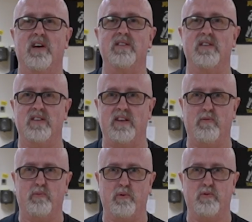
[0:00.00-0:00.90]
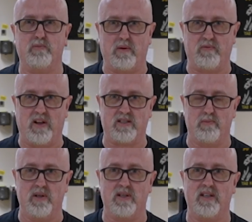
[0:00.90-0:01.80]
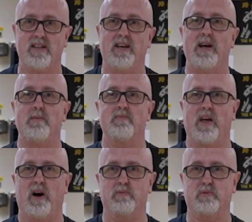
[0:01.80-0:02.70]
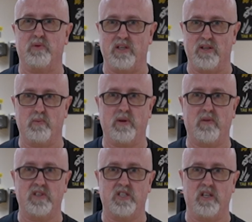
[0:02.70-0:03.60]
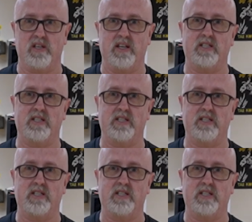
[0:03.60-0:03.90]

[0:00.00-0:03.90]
does is it improves my flexibility, helps with a little bit of agility.